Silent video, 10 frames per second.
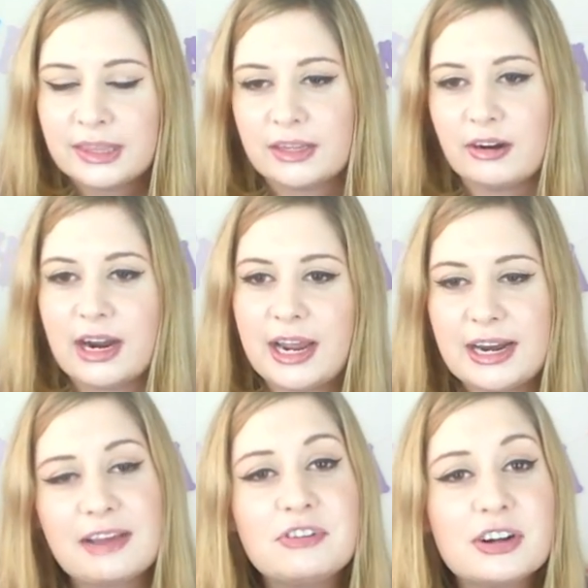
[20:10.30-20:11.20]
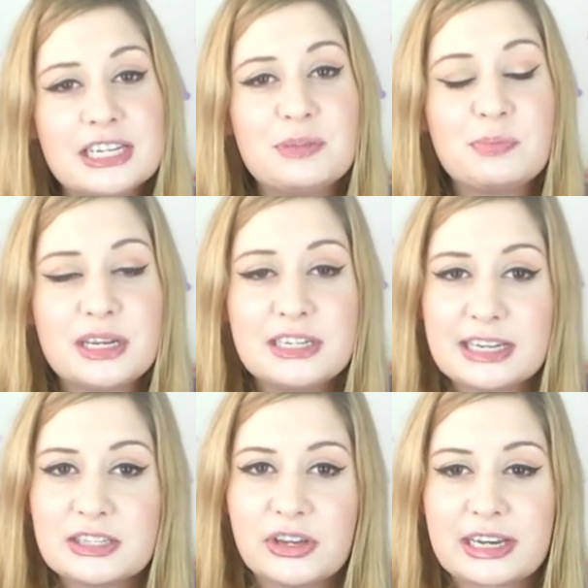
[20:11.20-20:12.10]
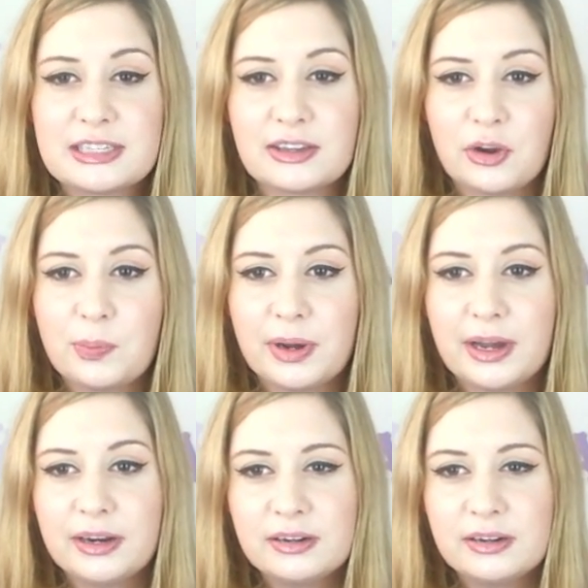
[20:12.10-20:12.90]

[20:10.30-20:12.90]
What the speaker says: Alright, I have not seen BTS or EXO, but